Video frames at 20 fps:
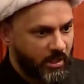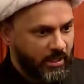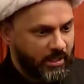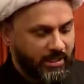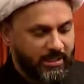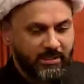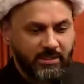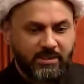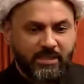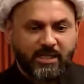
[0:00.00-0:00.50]

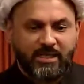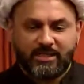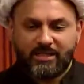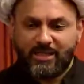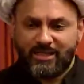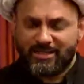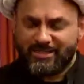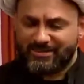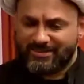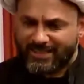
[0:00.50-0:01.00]
Indeed,
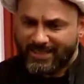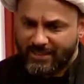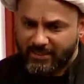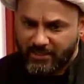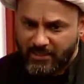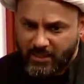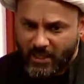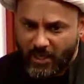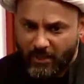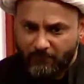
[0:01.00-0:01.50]
it is
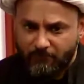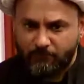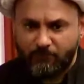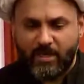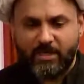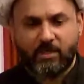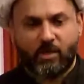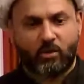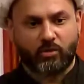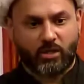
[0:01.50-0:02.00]

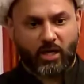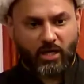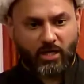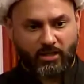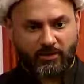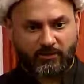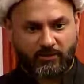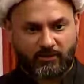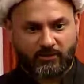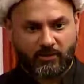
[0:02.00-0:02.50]
incumbent on
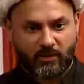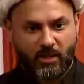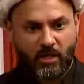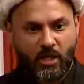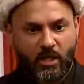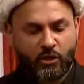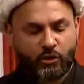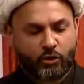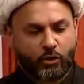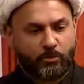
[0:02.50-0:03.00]
us
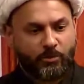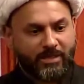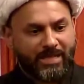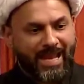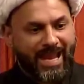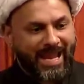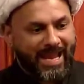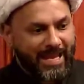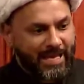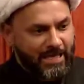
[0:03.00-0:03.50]
to be
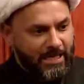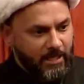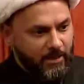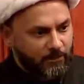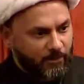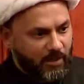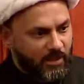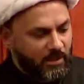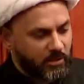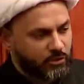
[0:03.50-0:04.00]

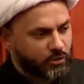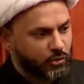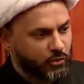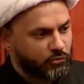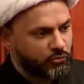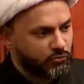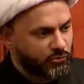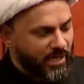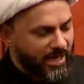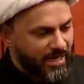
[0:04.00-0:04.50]
able to
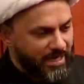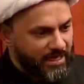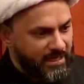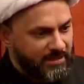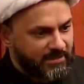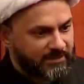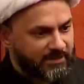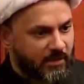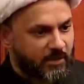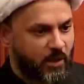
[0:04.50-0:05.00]

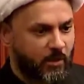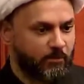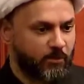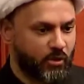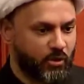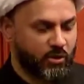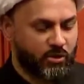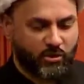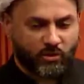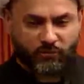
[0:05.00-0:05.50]
raise a
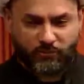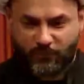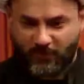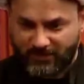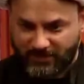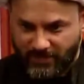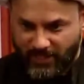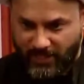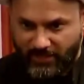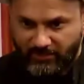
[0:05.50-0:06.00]
community of
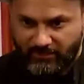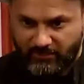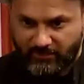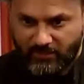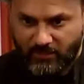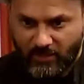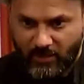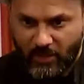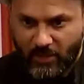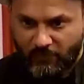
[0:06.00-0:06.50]
fatas.
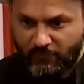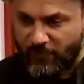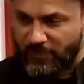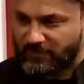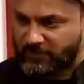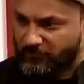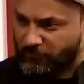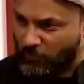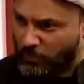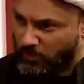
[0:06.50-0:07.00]

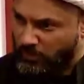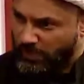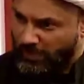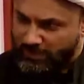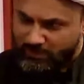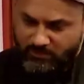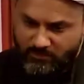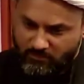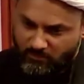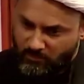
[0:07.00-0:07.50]
First of all,
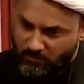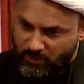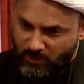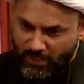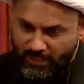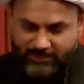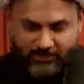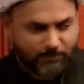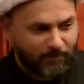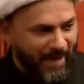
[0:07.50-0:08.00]

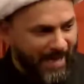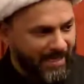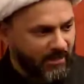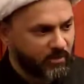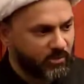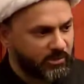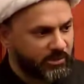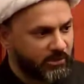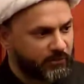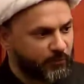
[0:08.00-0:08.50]
expand
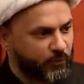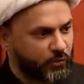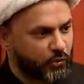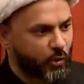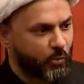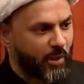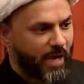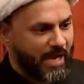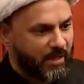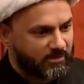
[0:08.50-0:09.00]
on this
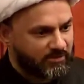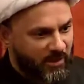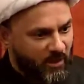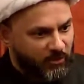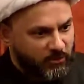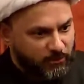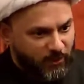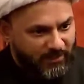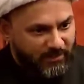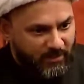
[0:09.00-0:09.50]
futuwah
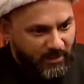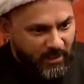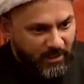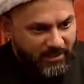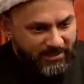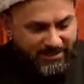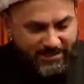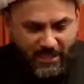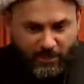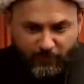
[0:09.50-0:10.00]
ourselves, but
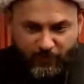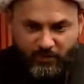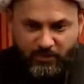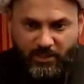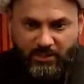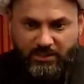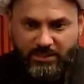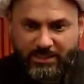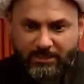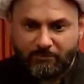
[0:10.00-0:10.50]

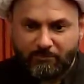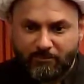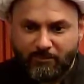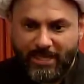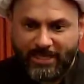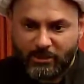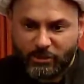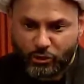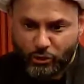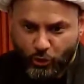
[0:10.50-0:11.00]
definitely
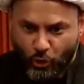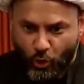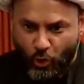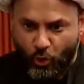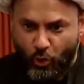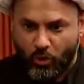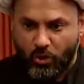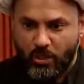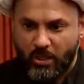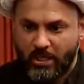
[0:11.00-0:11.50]
make
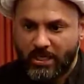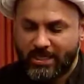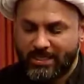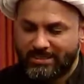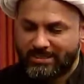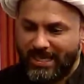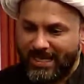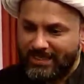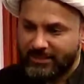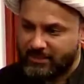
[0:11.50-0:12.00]
sure
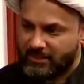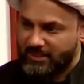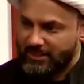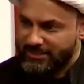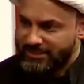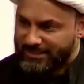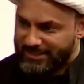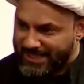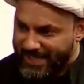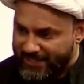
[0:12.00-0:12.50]
that the
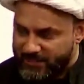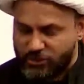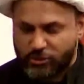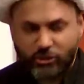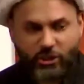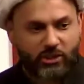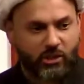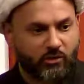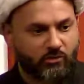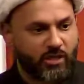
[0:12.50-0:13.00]
next
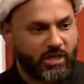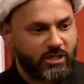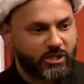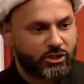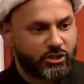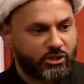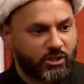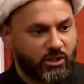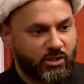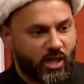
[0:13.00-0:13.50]

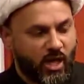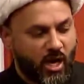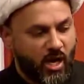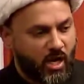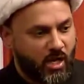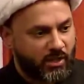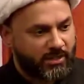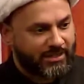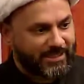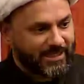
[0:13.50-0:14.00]
generation
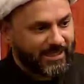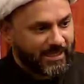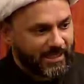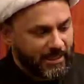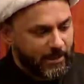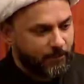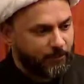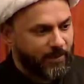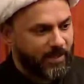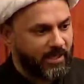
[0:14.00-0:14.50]
are
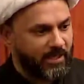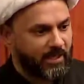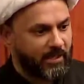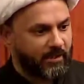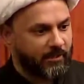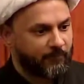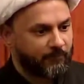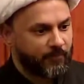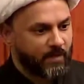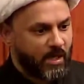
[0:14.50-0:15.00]

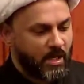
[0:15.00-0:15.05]
keeping